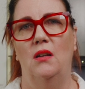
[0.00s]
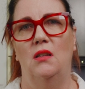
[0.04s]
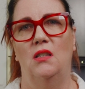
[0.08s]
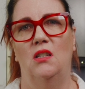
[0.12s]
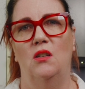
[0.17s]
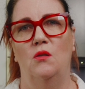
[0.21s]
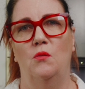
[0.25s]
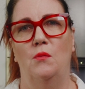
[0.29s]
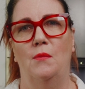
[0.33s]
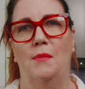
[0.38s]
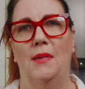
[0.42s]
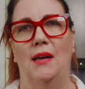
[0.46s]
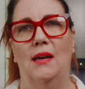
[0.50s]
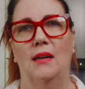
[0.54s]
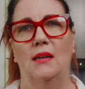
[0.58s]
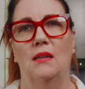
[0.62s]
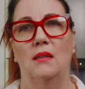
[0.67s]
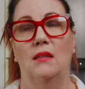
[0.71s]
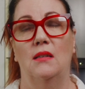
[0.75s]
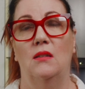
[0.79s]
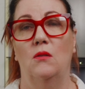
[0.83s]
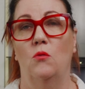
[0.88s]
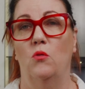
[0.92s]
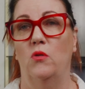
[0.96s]
at
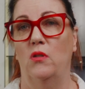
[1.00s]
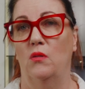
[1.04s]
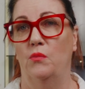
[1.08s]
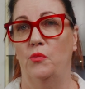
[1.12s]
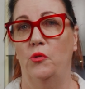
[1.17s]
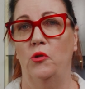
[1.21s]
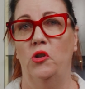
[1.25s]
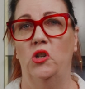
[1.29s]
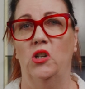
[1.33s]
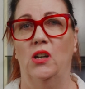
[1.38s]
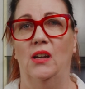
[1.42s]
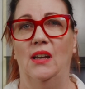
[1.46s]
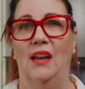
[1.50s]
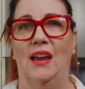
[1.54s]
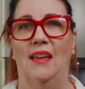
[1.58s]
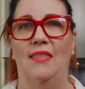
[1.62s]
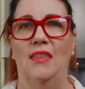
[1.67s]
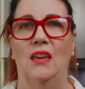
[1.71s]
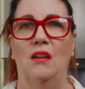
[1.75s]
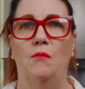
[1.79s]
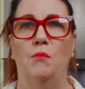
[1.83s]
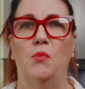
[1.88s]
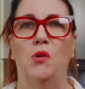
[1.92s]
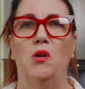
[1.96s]
supermarkets or your butcher, and
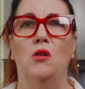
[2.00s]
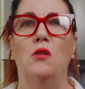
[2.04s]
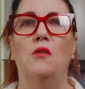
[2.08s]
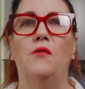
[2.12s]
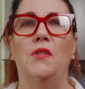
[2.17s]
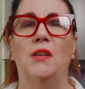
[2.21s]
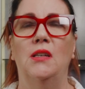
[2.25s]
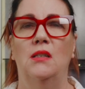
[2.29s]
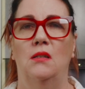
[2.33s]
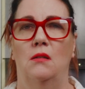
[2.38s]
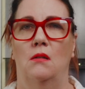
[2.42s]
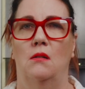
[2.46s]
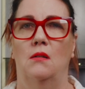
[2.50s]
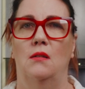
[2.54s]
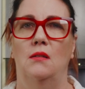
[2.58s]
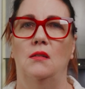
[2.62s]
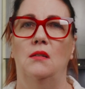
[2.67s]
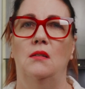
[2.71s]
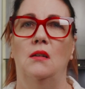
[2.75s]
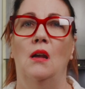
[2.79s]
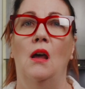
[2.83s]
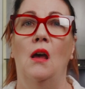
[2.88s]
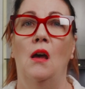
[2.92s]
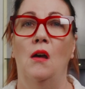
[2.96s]
they're perfect
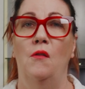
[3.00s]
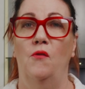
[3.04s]
sized